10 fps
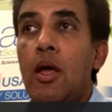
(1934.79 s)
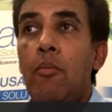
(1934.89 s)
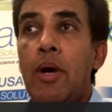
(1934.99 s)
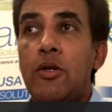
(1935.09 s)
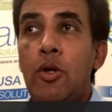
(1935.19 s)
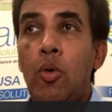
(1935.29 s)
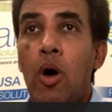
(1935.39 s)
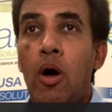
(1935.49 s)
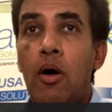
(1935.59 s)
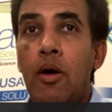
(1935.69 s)
but you
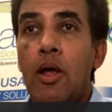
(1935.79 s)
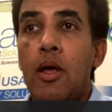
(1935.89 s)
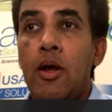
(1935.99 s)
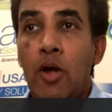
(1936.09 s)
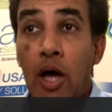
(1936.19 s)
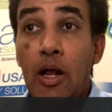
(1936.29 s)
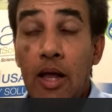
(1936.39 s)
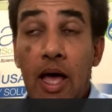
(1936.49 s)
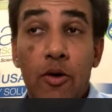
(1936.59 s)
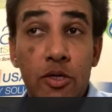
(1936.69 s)
are not
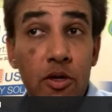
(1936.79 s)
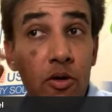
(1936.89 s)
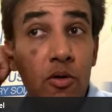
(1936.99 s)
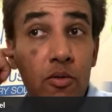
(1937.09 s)
allowed to